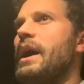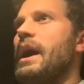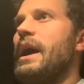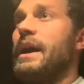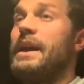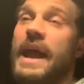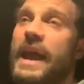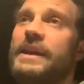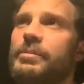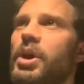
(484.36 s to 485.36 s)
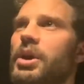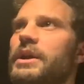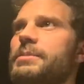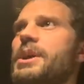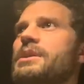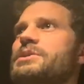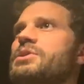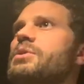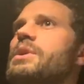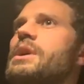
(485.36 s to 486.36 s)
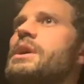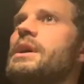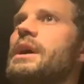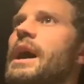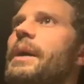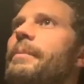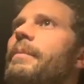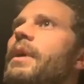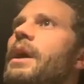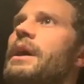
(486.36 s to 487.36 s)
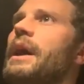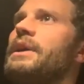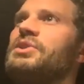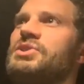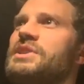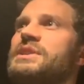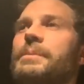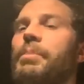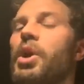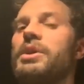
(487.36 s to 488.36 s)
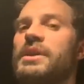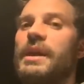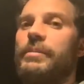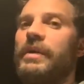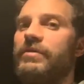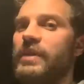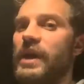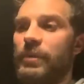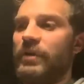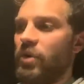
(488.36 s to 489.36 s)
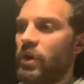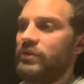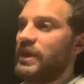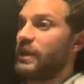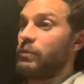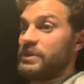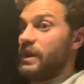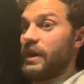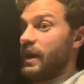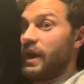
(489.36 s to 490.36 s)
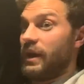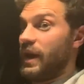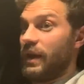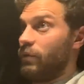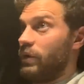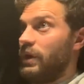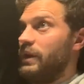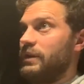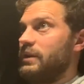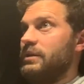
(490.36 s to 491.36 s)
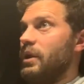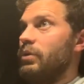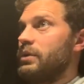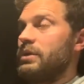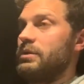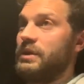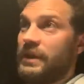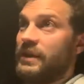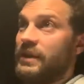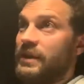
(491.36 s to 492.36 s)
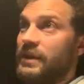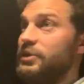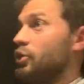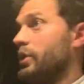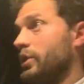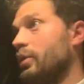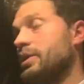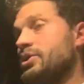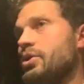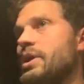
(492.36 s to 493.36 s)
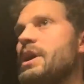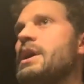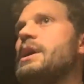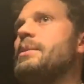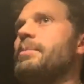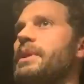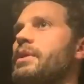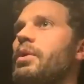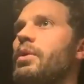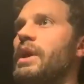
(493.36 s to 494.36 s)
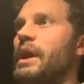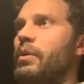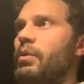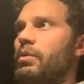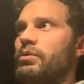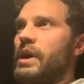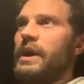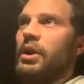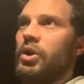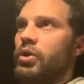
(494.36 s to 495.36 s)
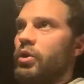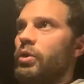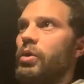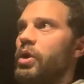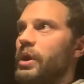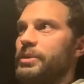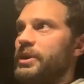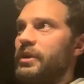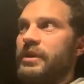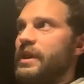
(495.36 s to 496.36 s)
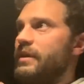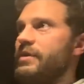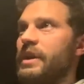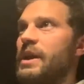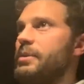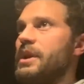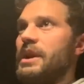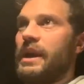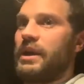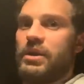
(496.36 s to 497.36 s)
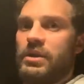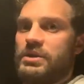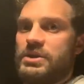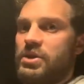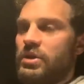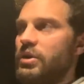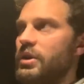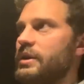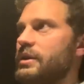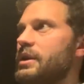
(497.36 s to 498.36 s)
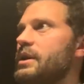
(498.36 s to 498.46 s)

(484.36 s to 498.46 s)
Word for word: I, I kind of hated modeling to be honest. So, um, I could just about take my get my photograph taken, which I again I really don't didn't enjoy, don't enjoy. But the whole like trying to look cool, walking up and down the thing, forget about it. Like I just couldn't do that.